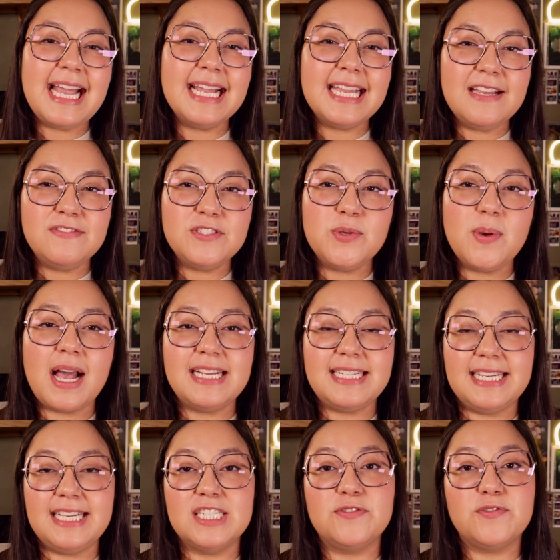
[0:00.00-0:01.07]
that gives you
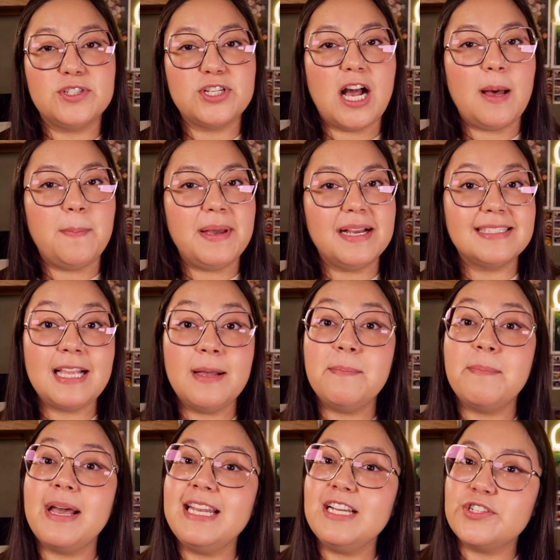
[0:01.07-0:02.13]
ideas for topics that
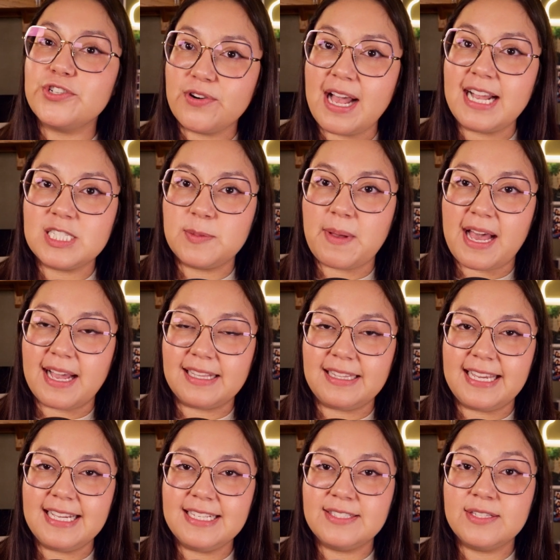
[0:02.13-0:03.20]
might attract
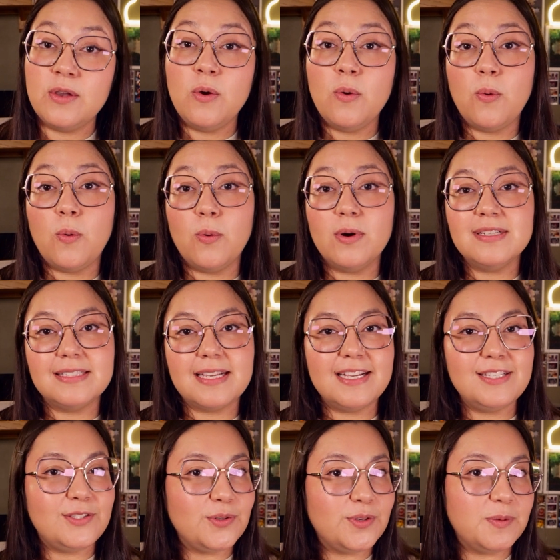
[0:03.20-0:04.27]
backlinks or
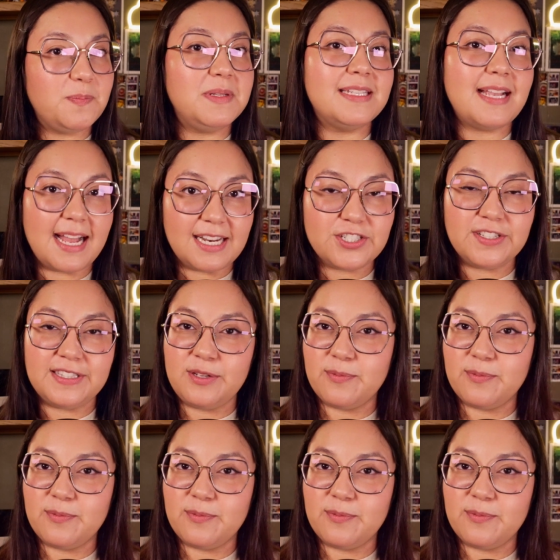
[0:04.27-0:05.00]
sites you could potentially